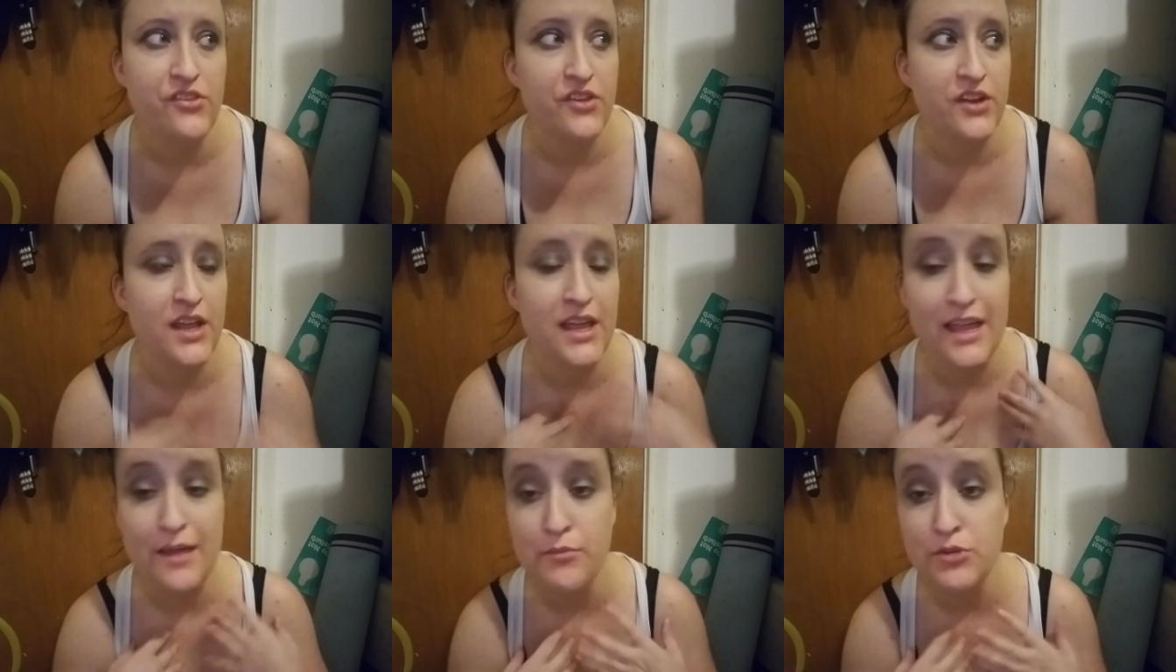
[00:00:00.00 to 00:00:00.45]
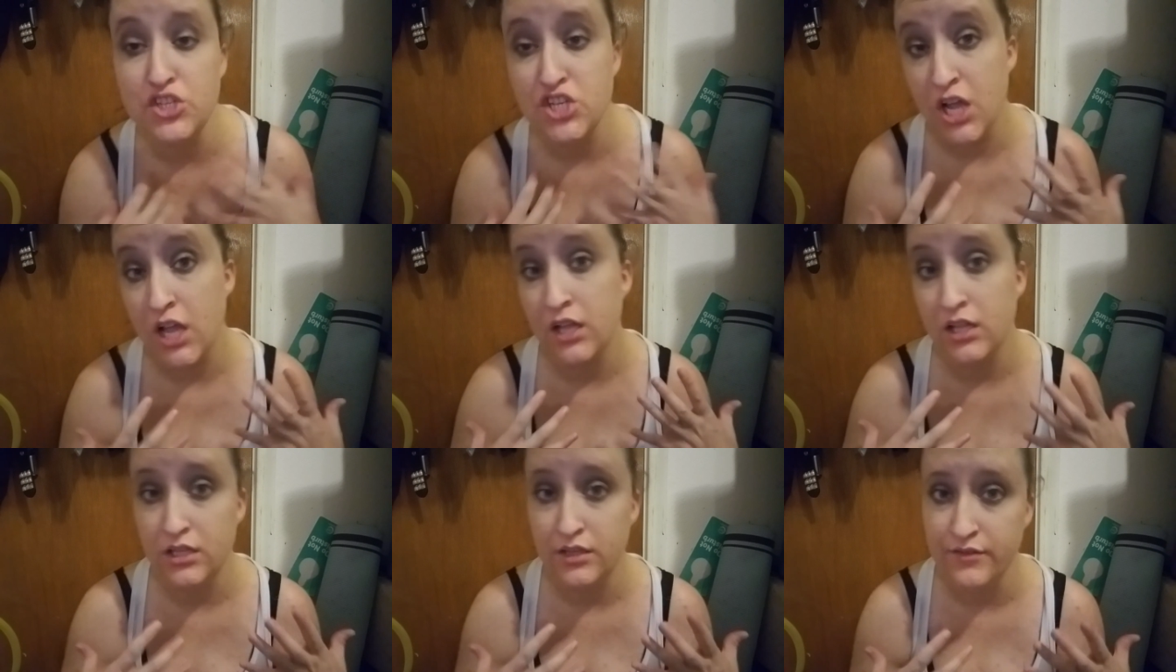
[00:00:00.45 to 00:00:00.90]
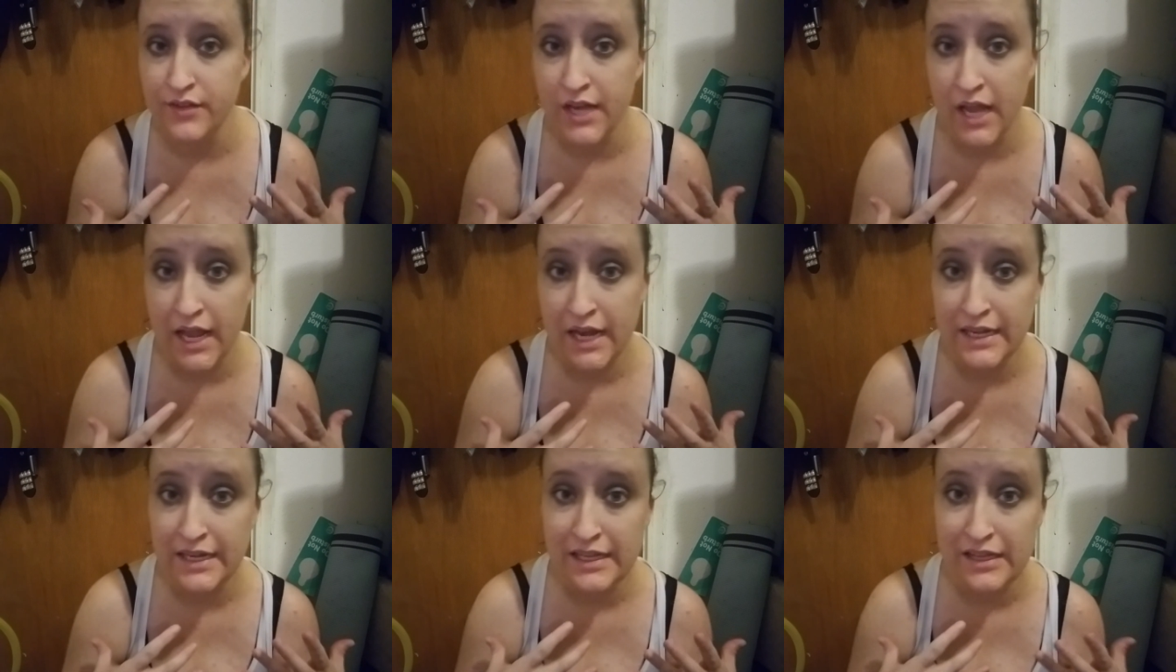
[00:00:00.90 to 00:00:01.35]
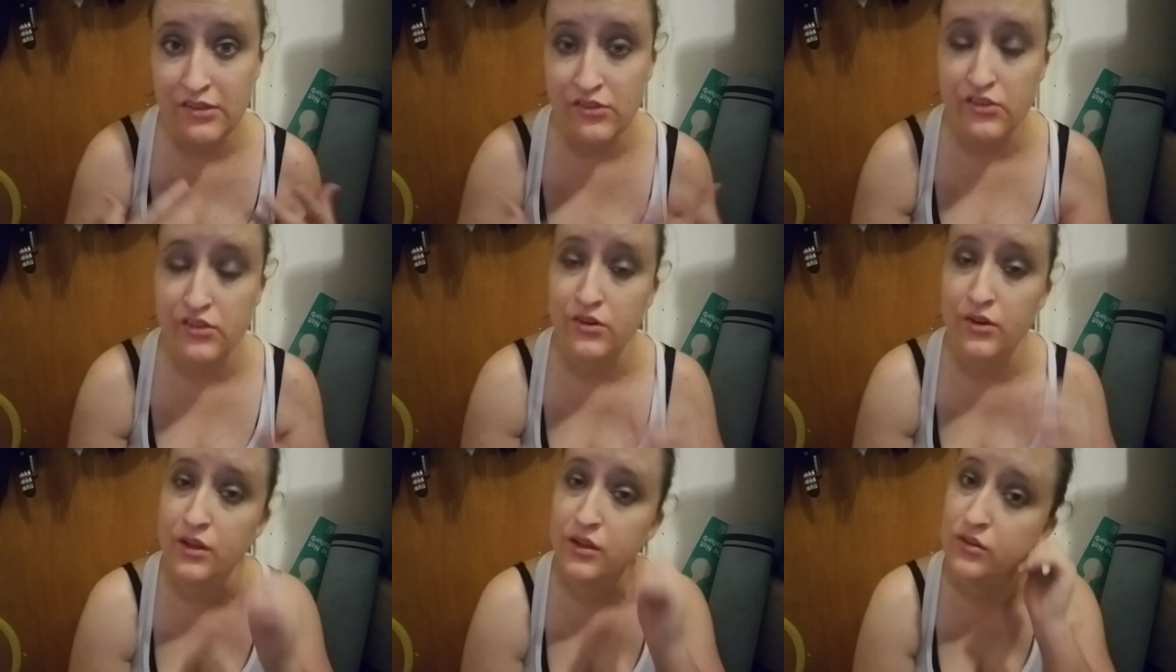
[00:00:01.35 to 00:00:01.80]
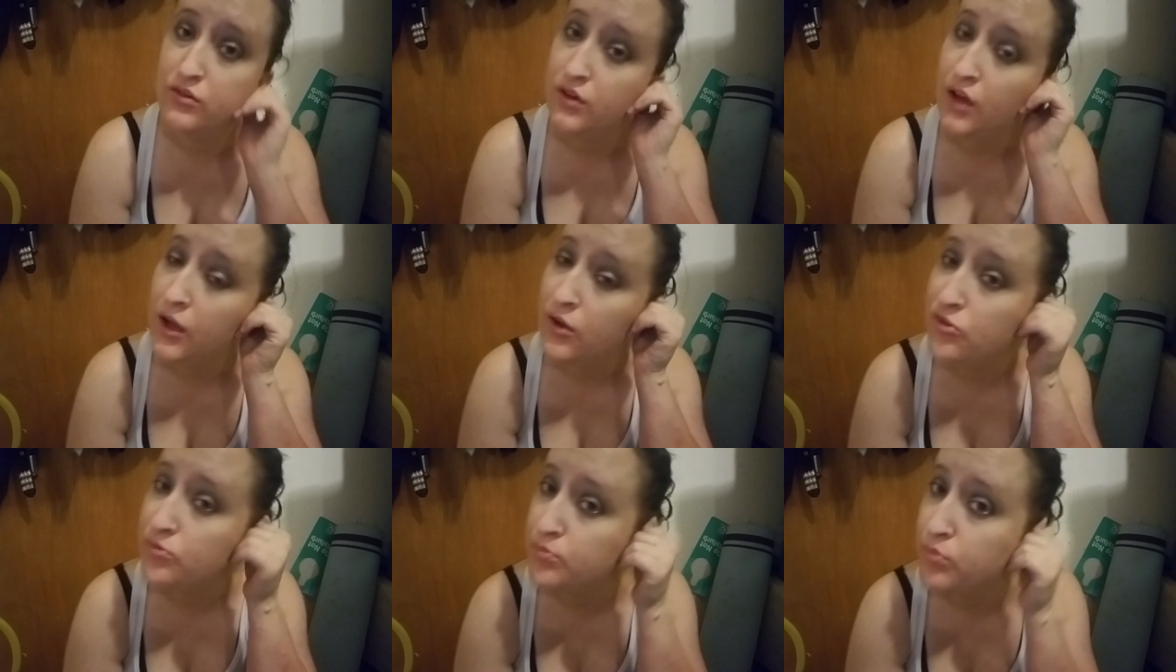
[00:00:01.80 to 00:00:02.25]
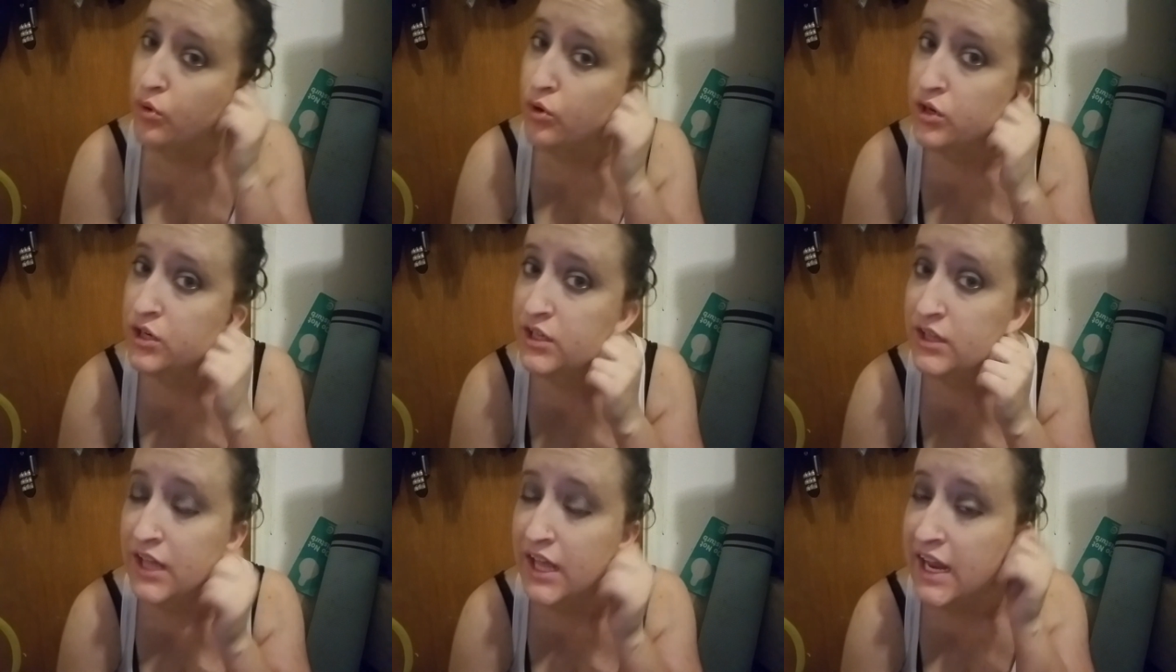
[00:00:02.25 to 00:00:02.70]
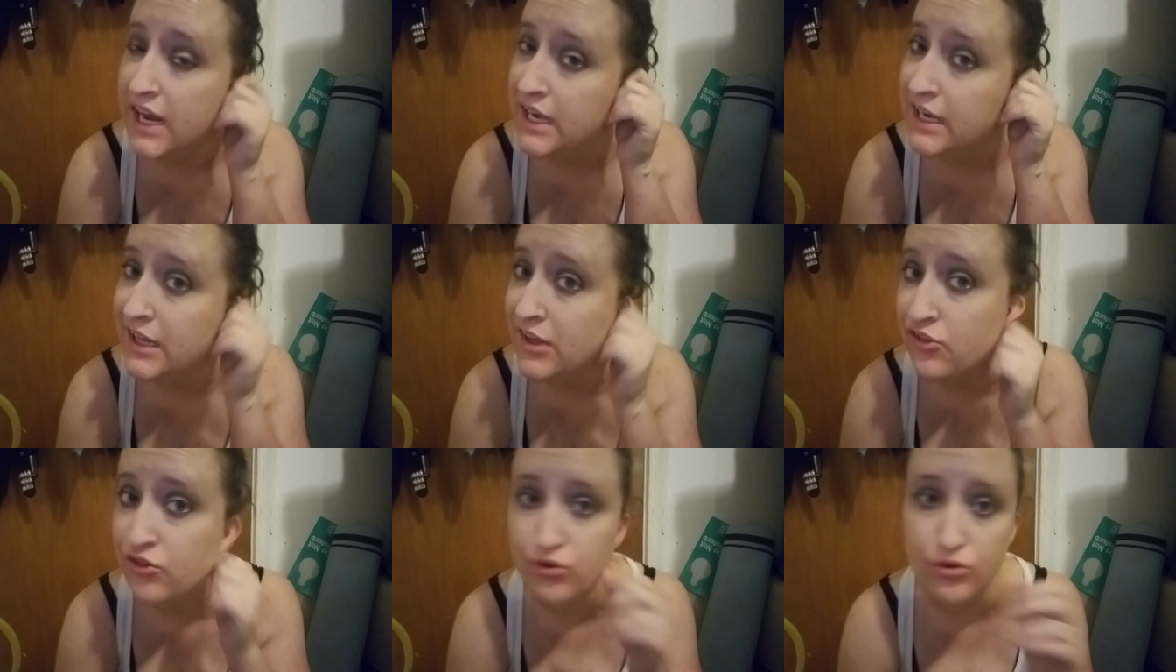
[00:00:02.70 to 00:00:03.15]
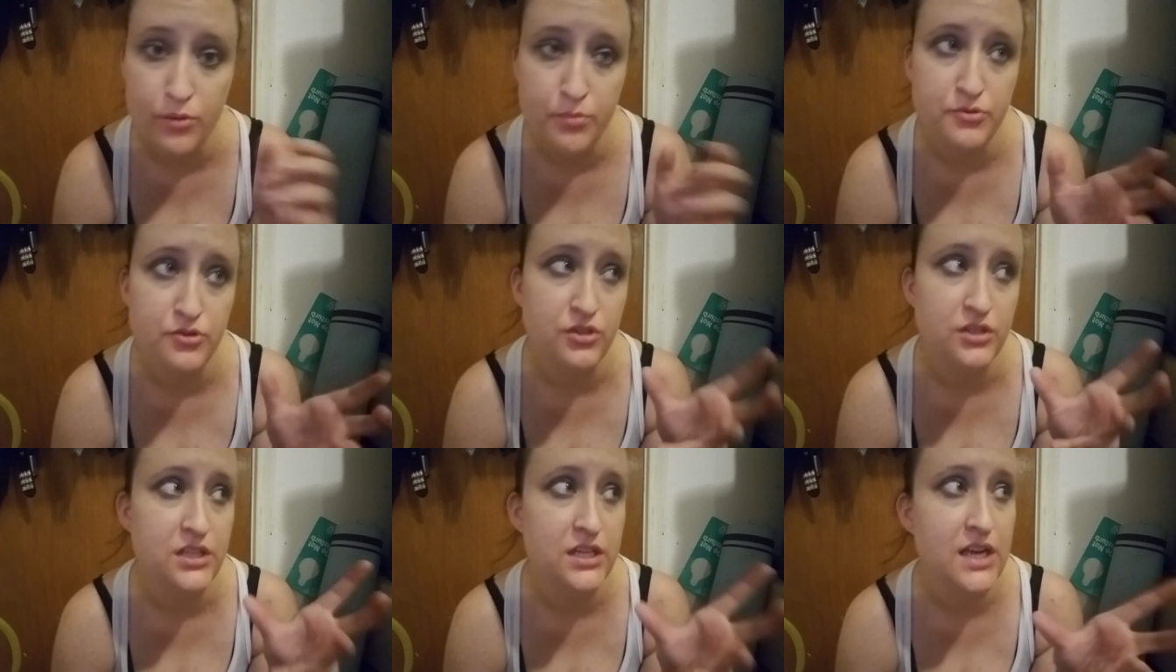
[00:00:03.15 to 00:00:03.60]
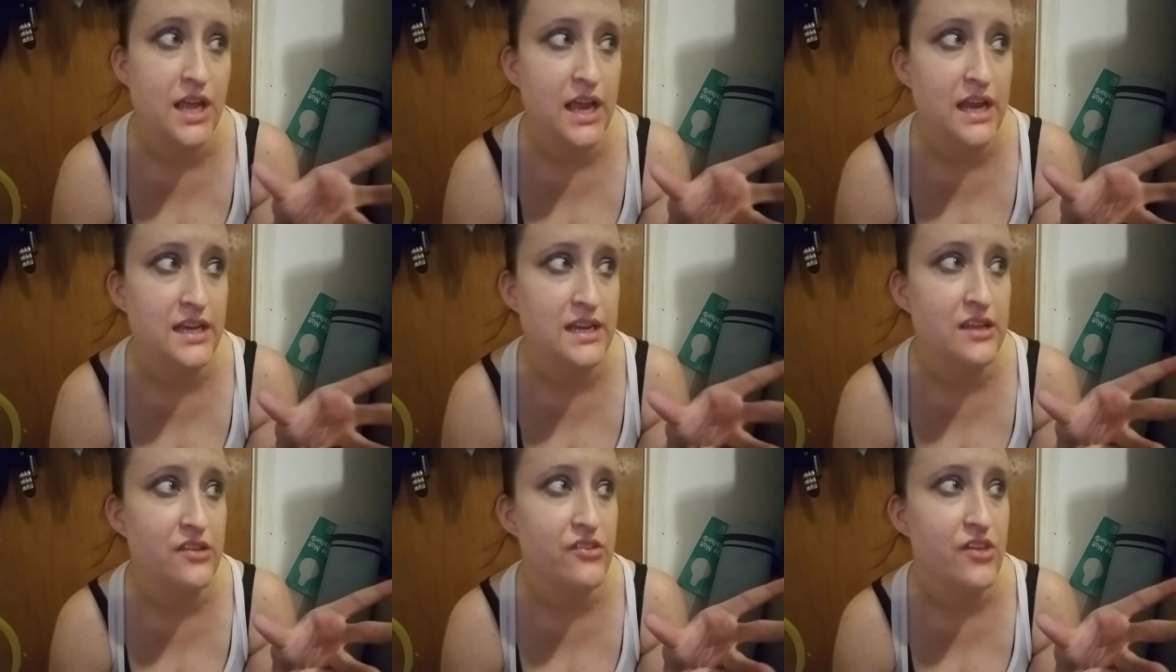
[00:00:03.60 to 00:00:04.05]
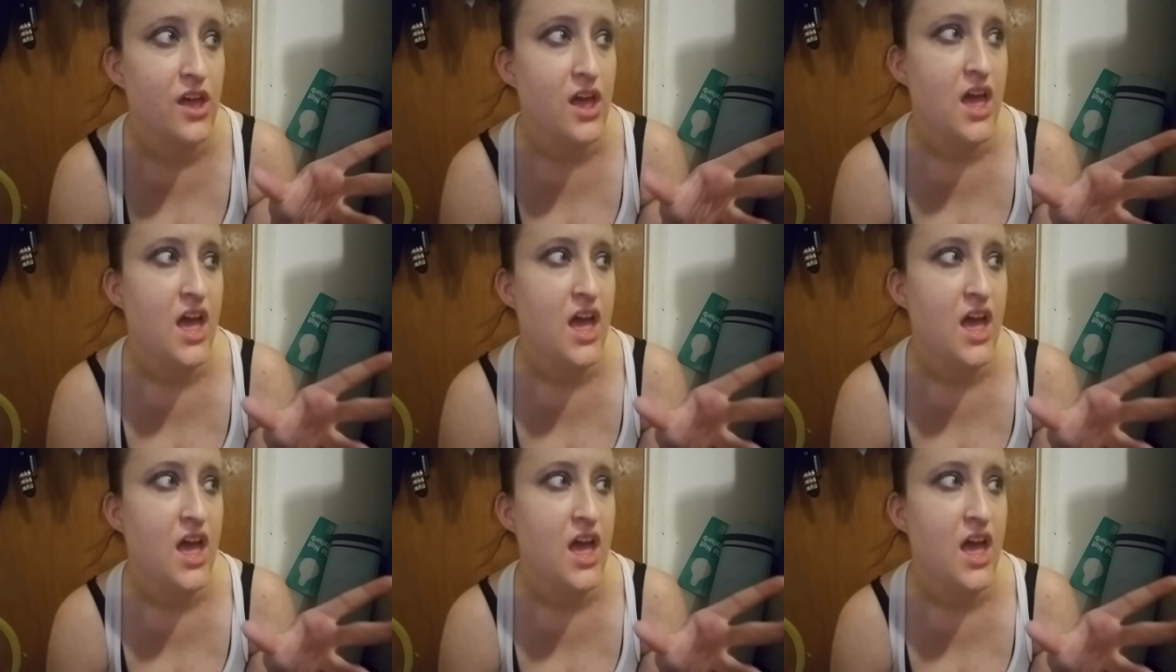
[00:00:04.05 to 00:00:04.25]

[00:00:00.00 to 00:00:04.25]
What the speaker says: And I am a child of the 90s. And I was born in the 80s, grew up during the 90s.